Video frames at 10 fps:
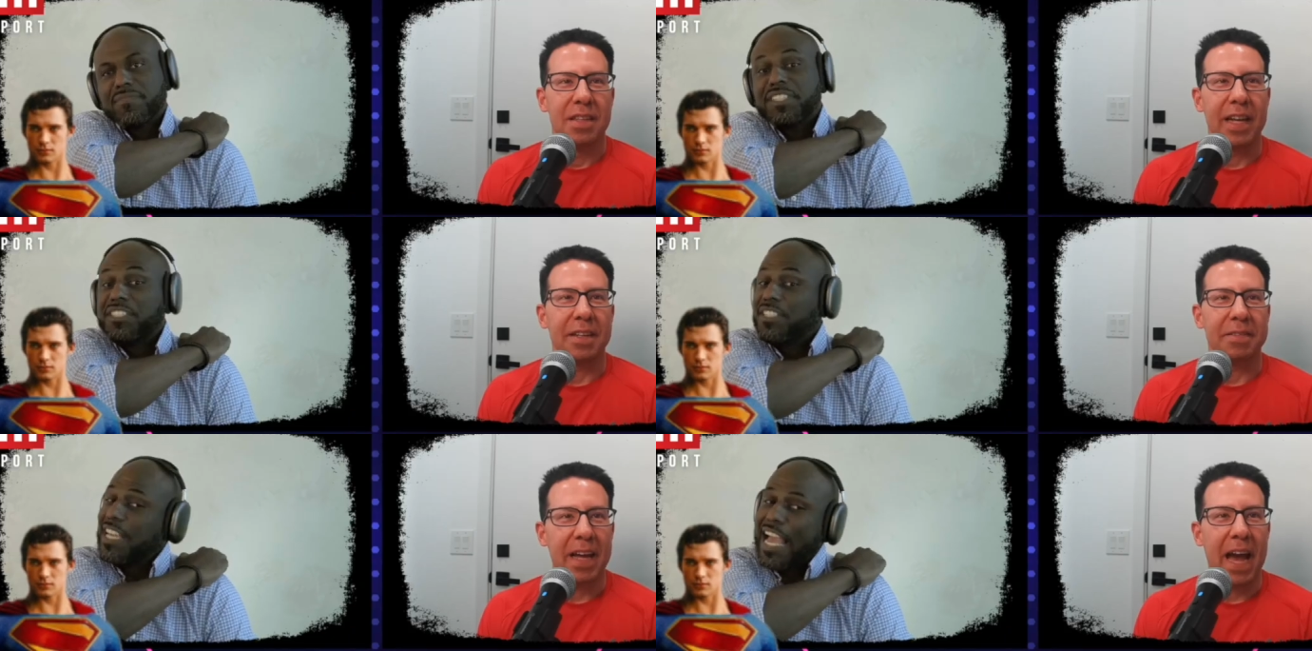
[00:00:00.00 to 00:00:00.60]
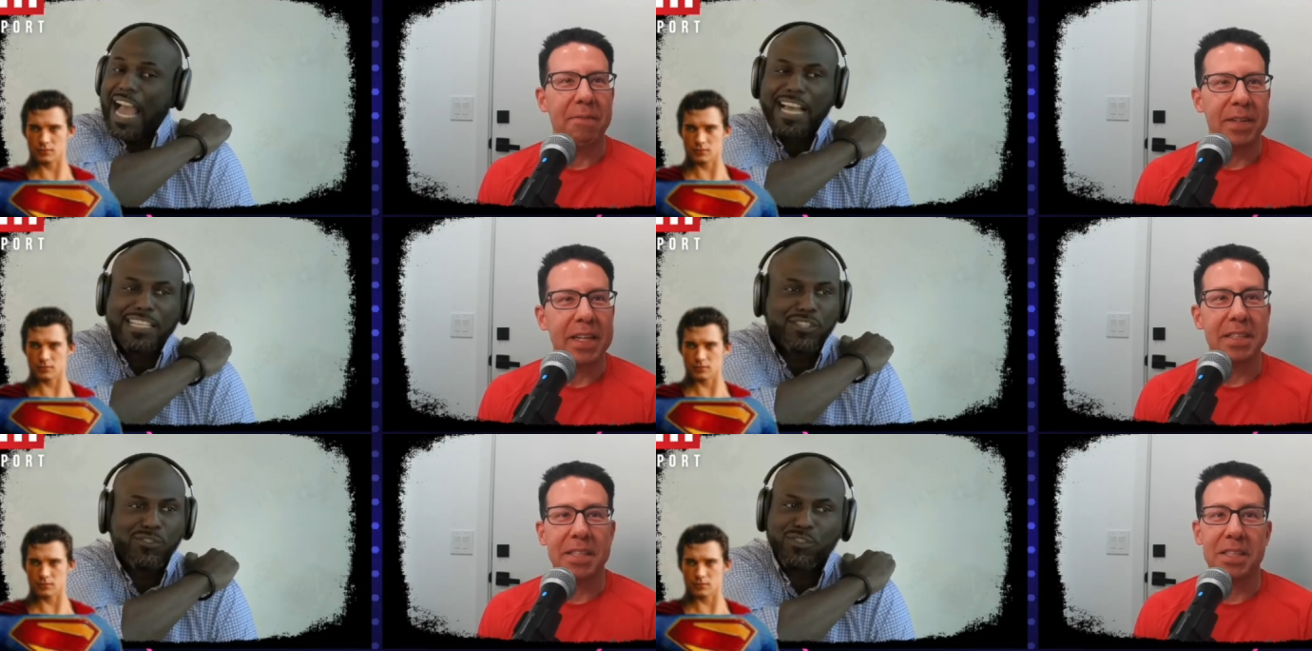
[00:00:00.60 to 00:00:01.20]
Speaker 1: like he
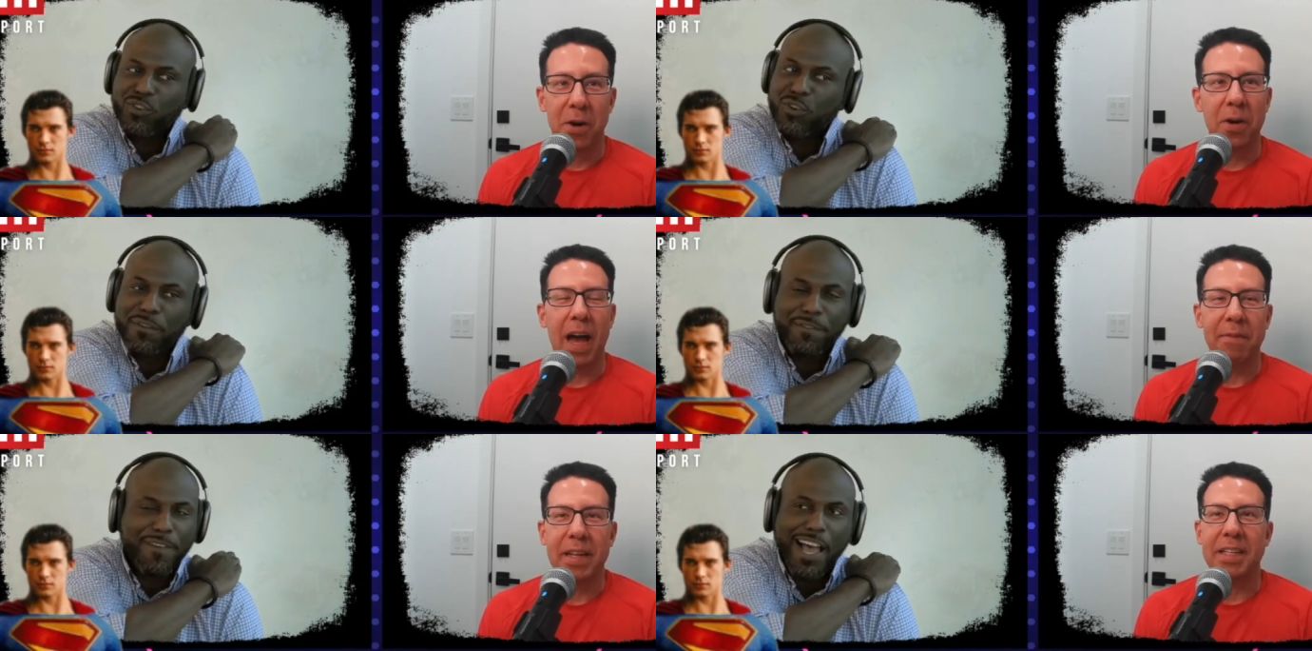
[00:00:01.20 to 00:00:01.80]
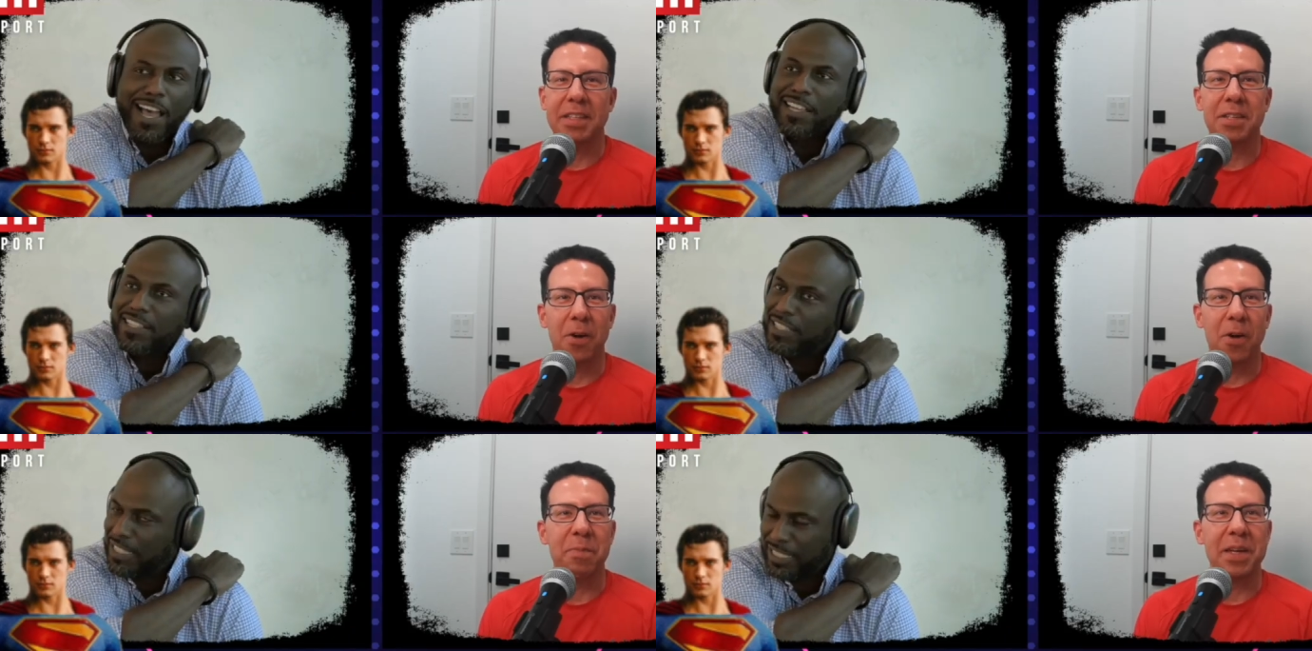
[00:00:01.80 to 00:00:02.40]
has to sort of have this
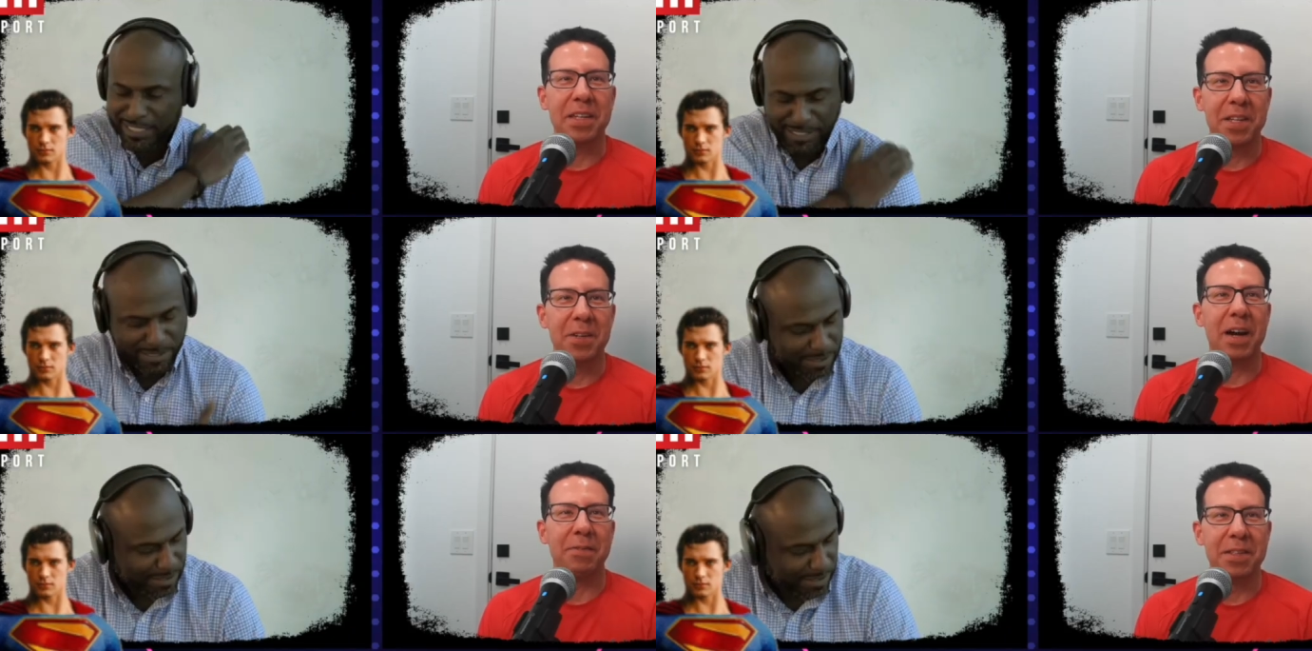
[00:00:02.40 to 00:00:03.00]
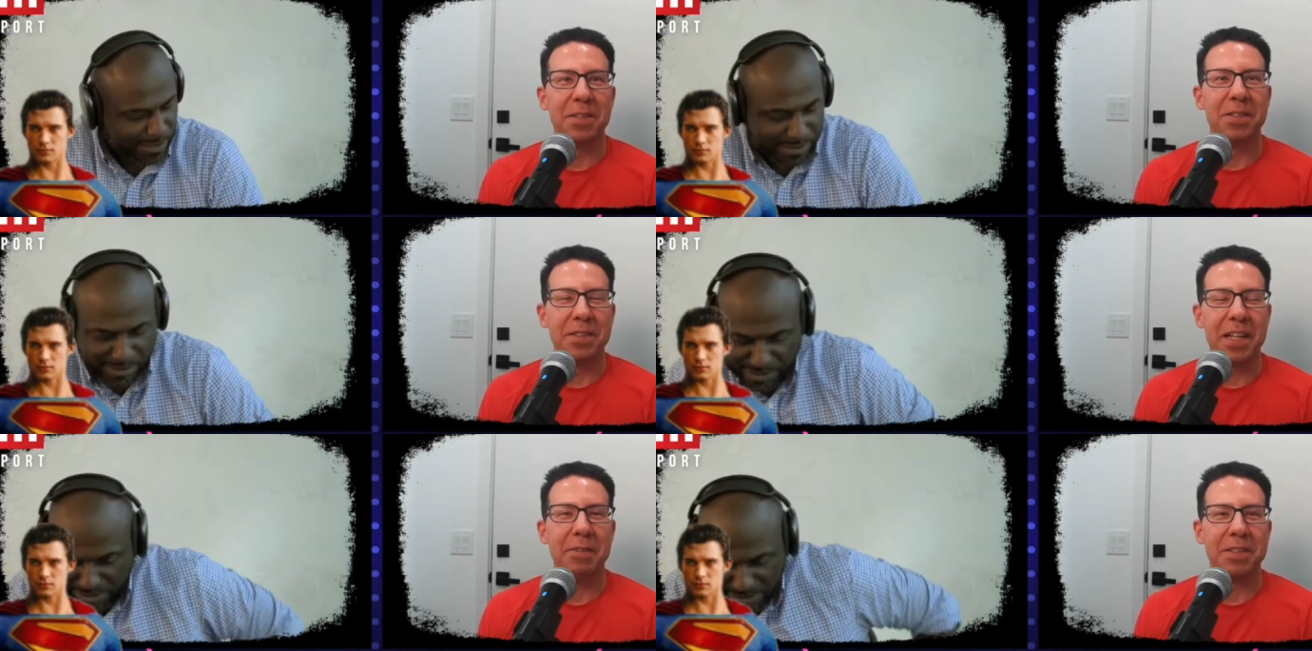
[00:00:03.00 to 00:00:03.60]
whole be you know have a
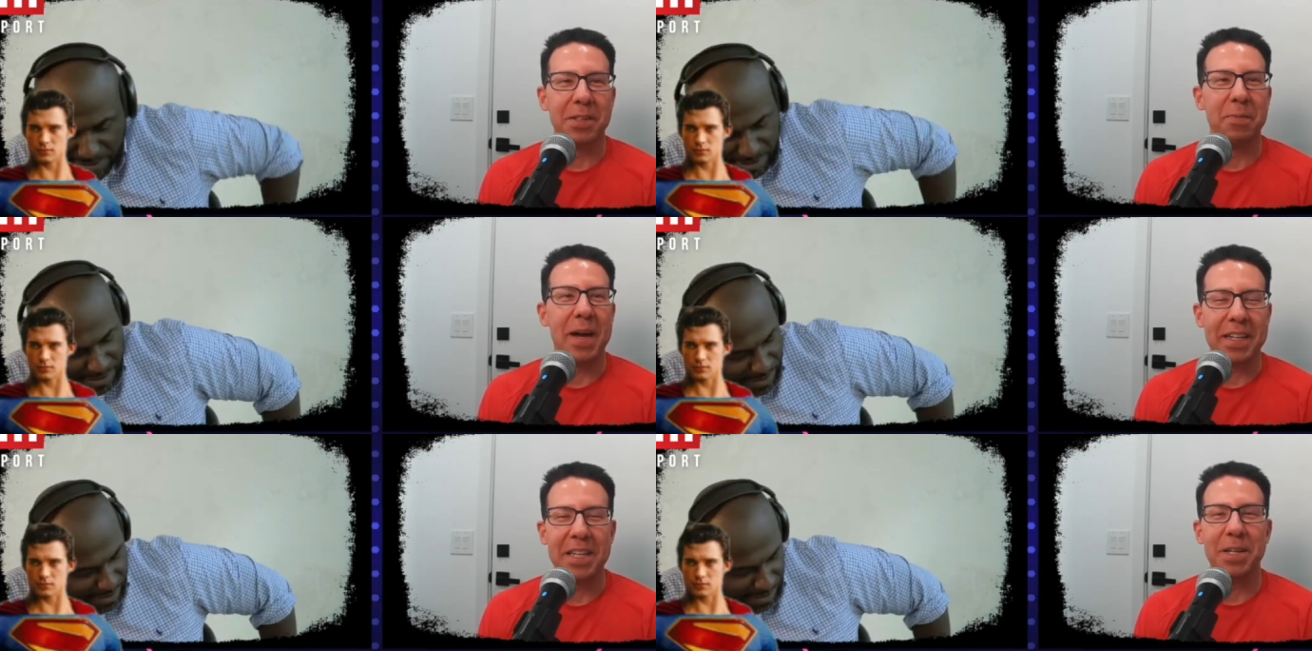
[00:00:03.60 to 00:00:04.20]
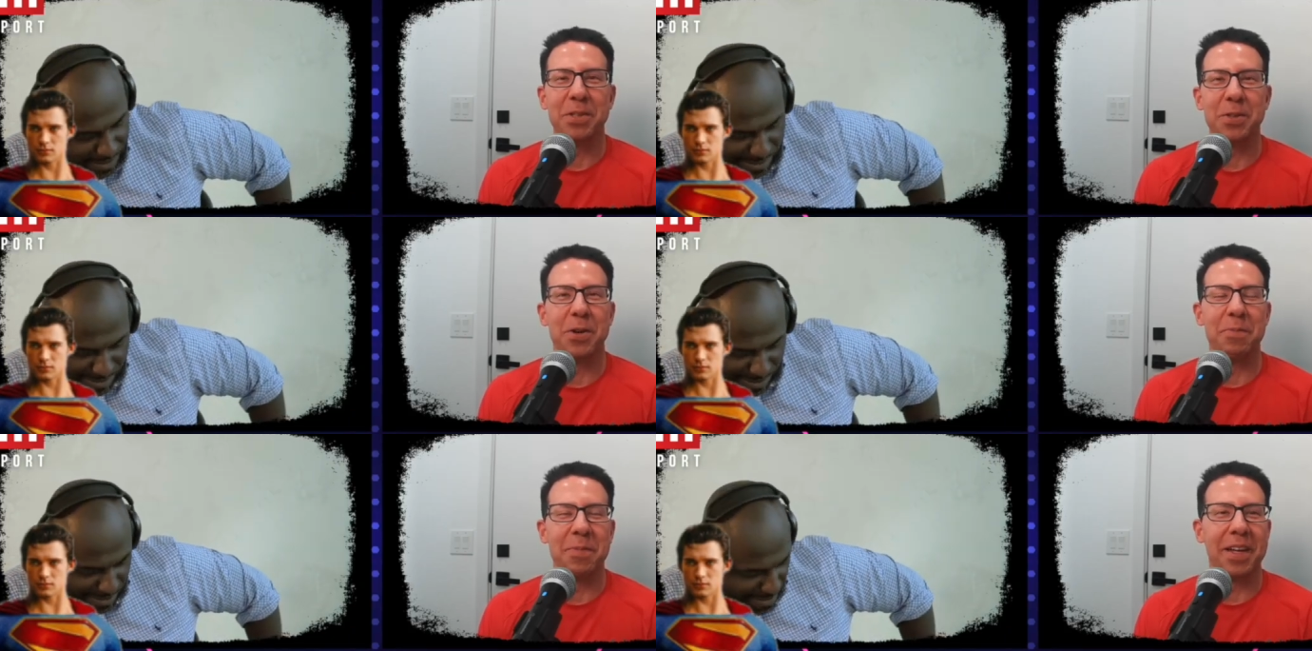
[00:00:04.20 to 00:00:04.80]
little have a little Magneto to
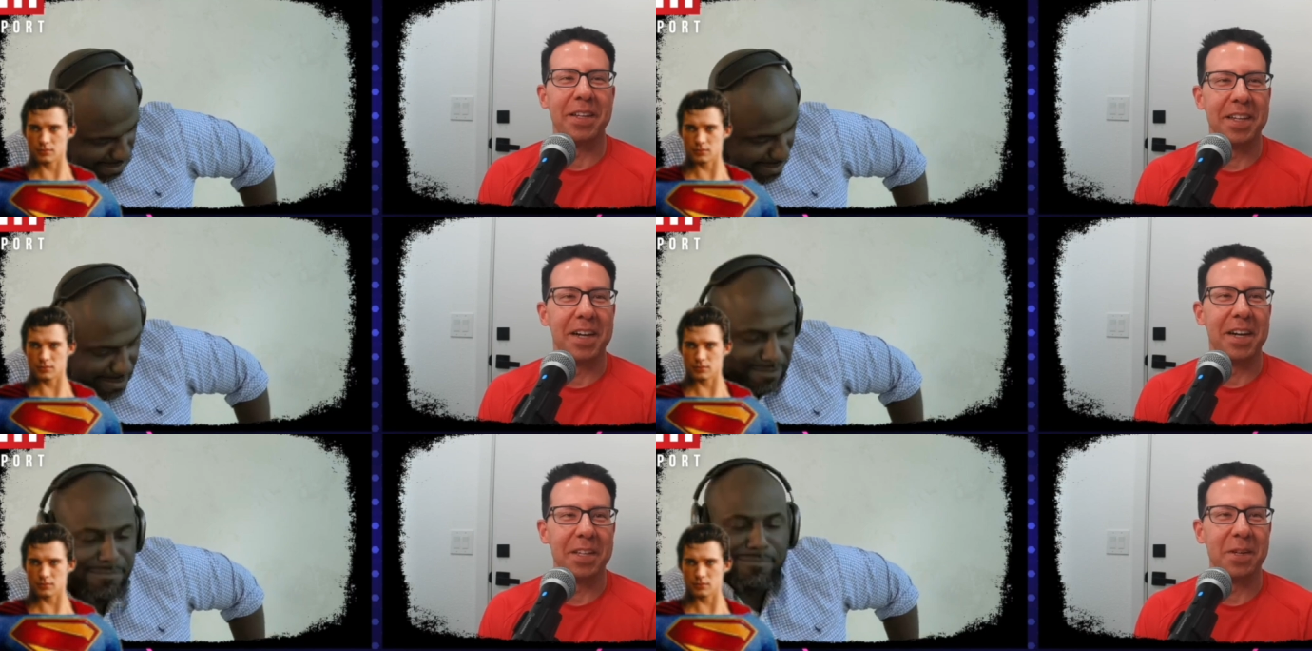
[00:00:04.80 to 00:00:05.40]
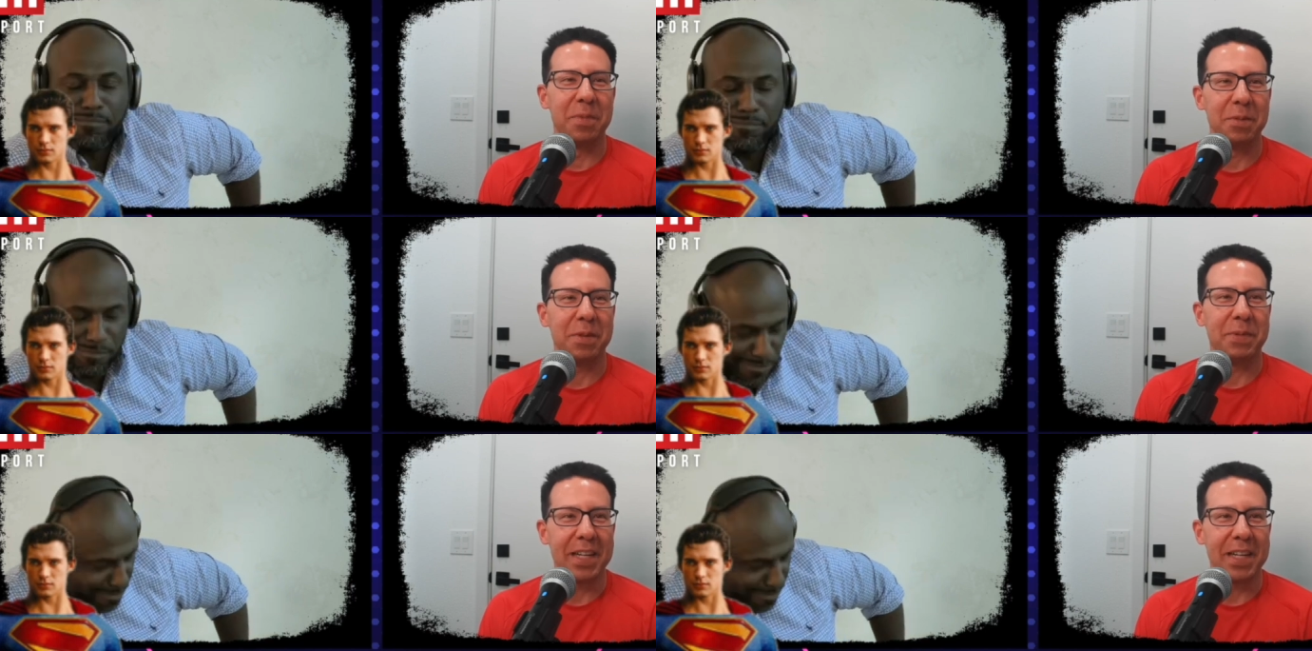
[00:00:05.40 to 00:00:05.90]
him and uh, you know be be